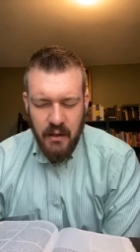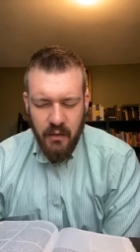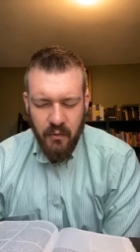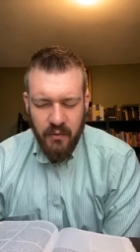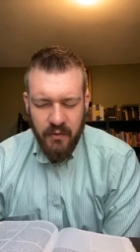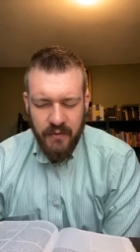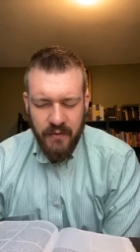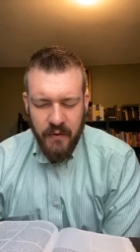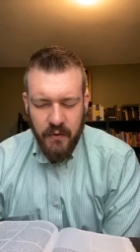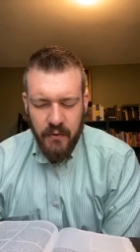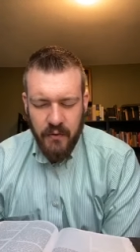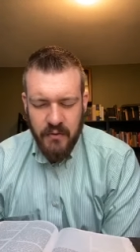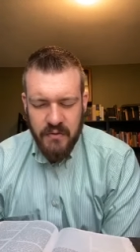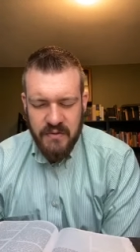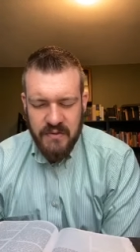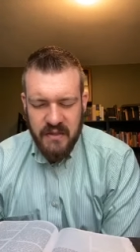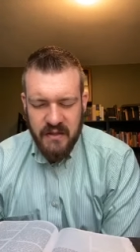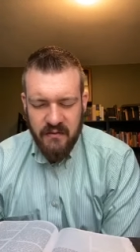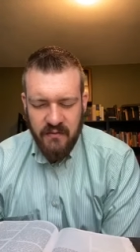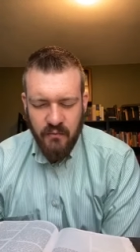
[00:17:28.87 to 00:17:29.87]
with
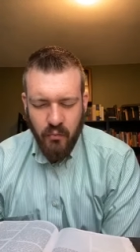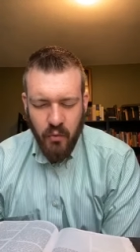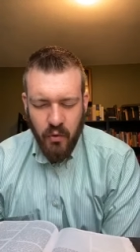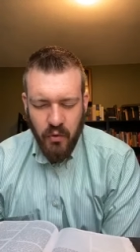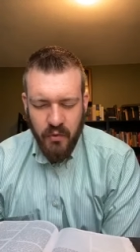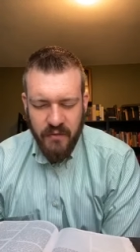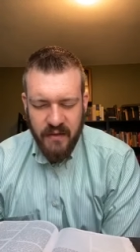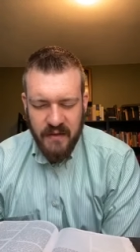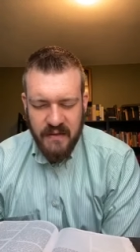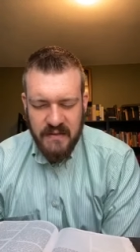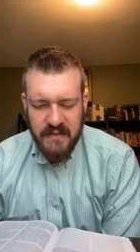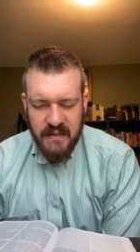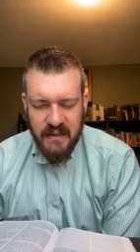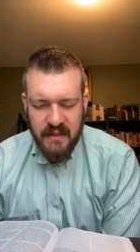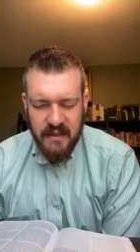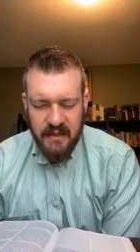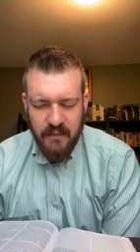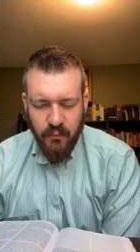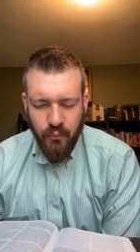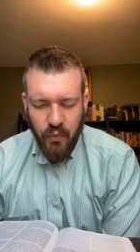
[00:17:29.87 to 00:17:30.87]
those in
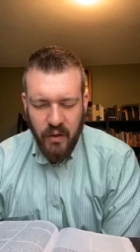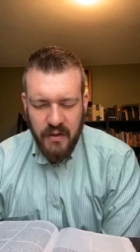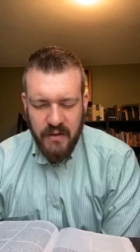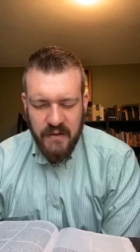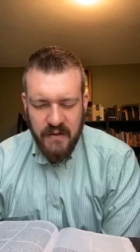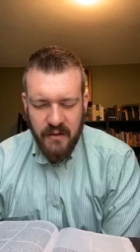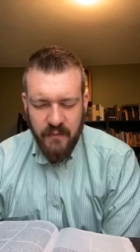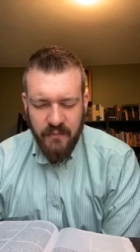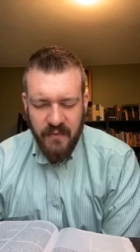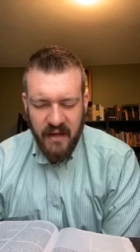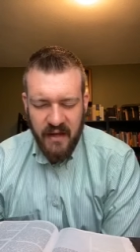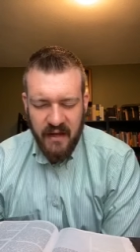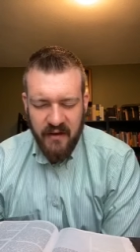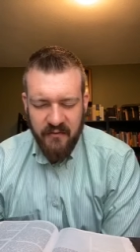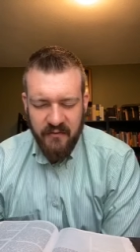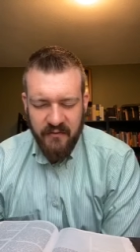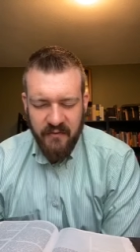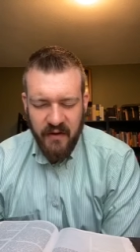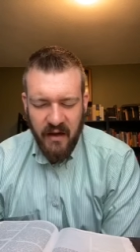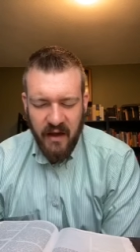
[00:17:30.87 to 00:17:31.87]
Worthington and Windom that
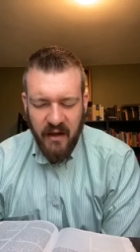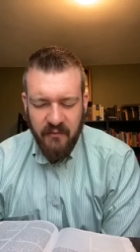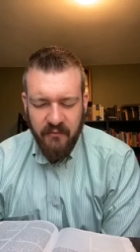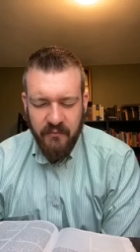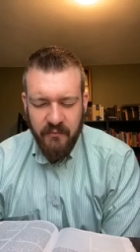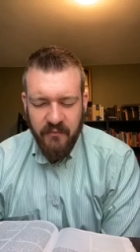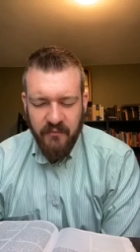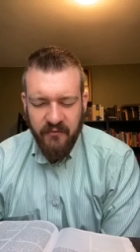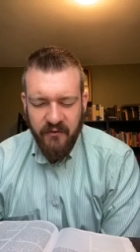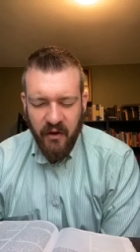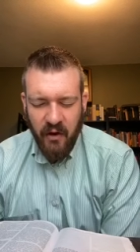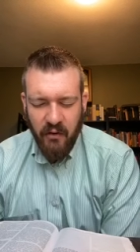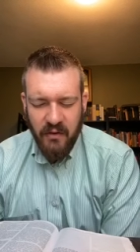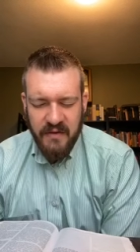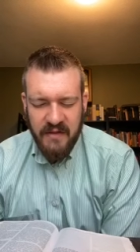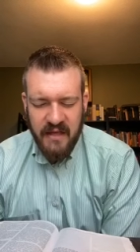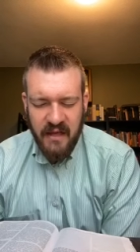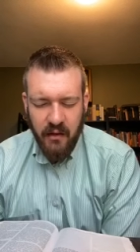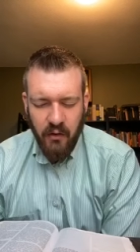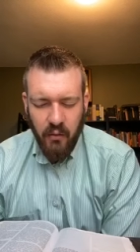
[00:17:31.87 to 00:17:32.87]
have, have
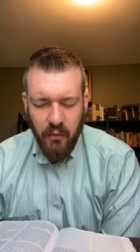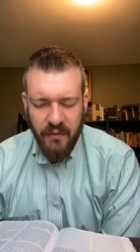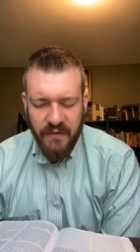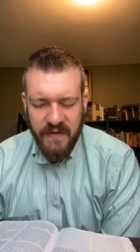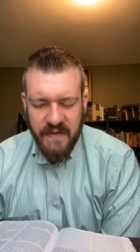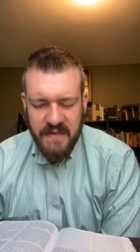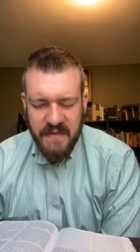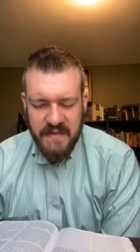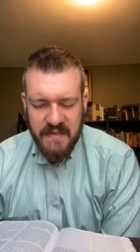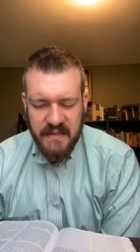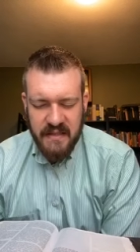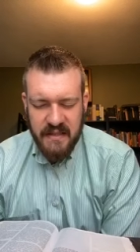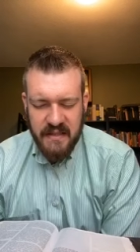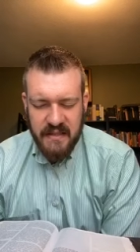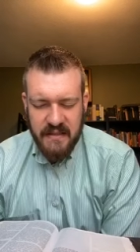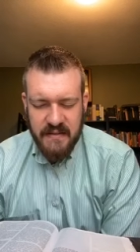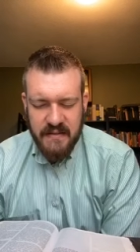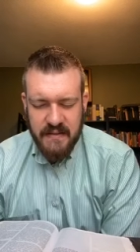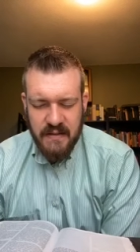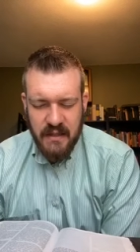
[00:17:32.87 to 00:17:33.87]
fallen ill with the
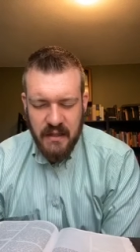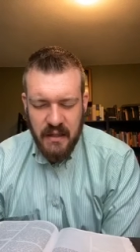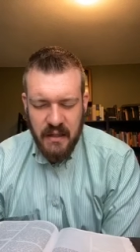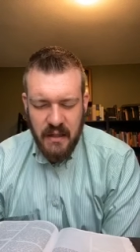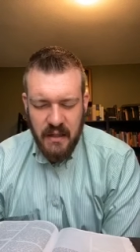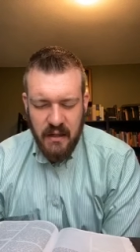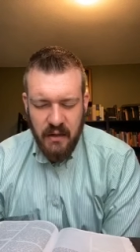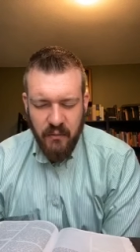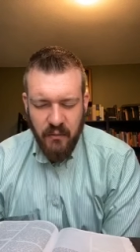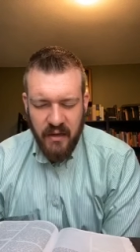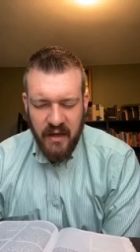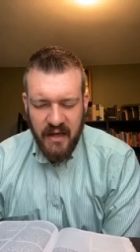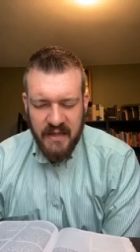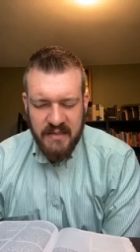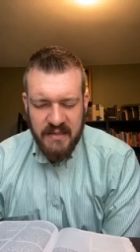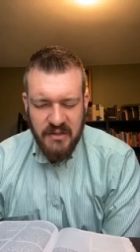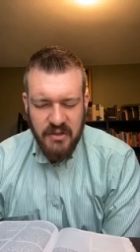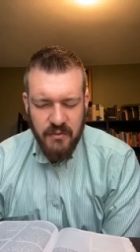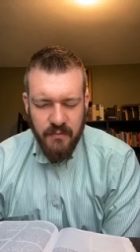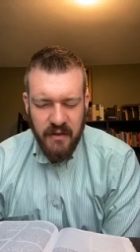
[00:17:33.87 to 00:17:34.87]
disease. We
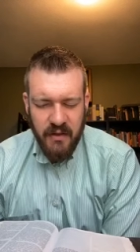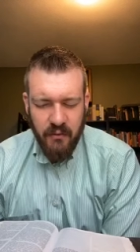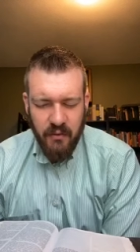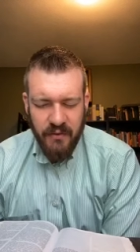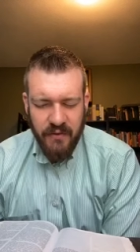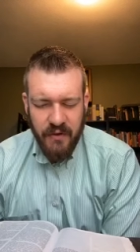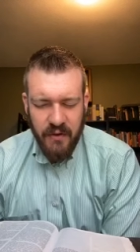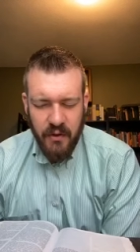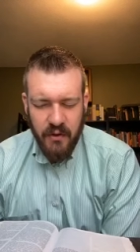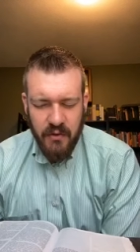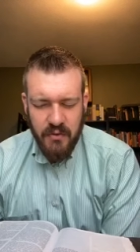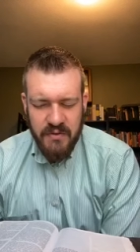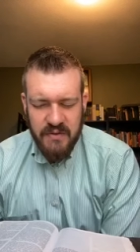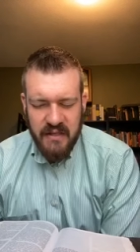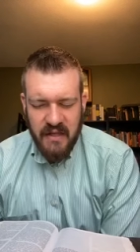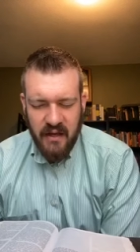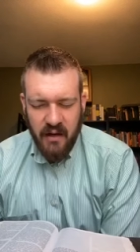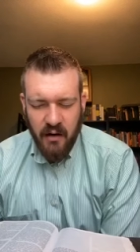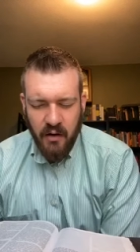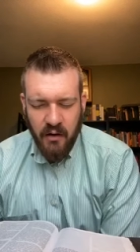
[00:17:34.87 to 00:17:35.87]
ask that you be with those
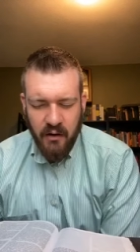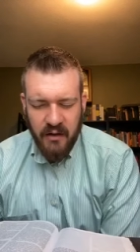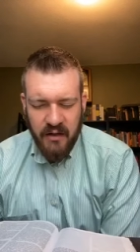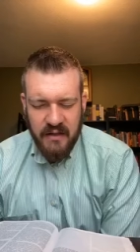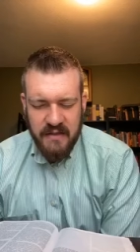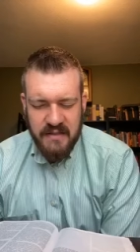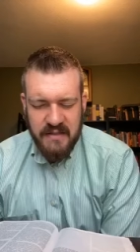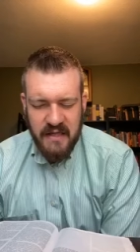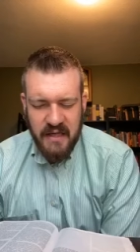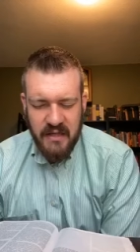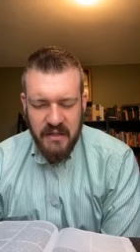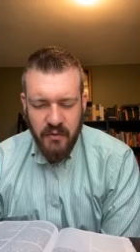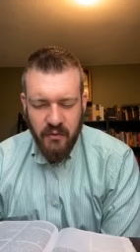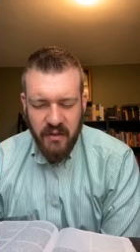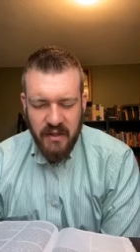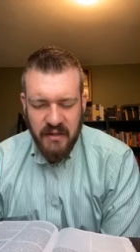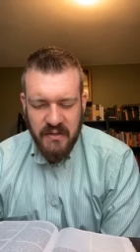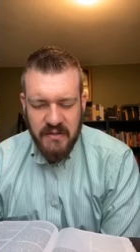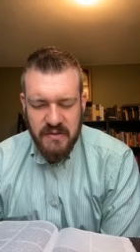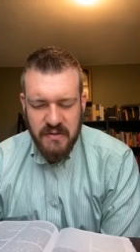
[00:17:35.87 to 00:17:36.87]
that are
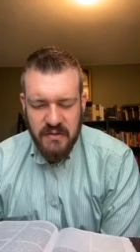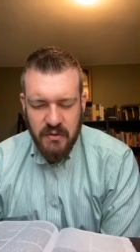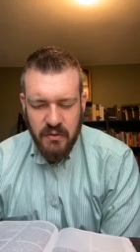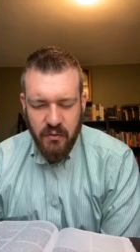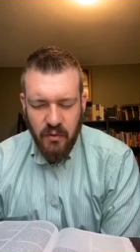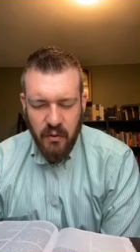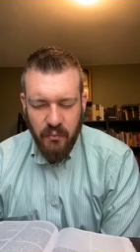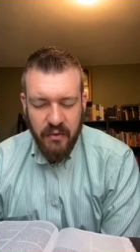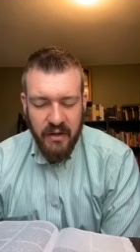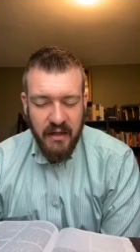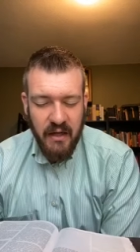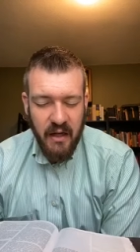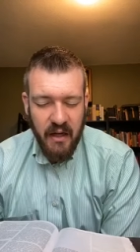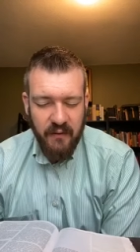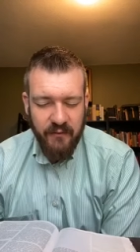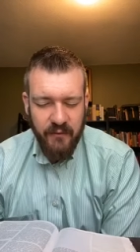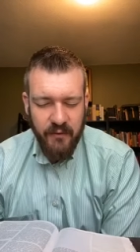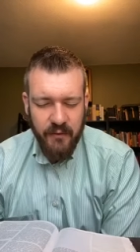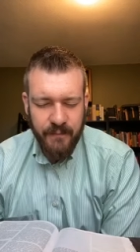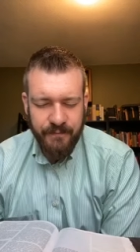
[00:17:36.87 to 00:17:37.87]
continuing to uh,
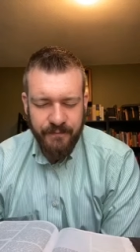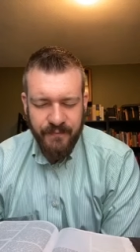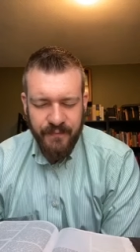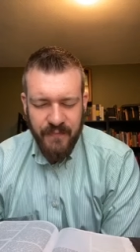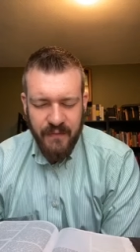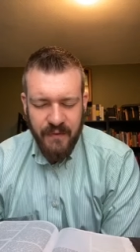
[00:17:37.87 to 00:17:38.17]
recover,